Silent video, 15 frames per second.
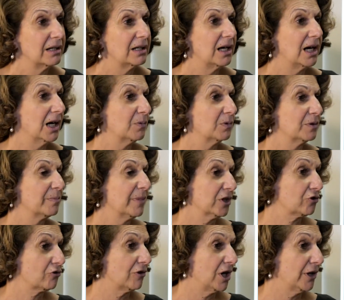I would
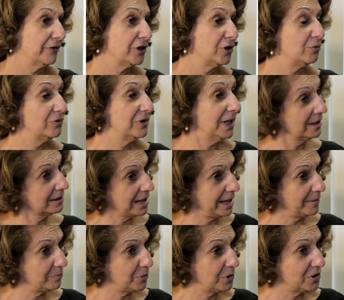much rather you didn't
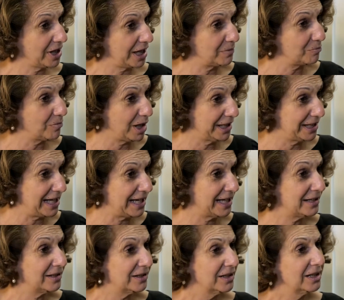amputate my leg.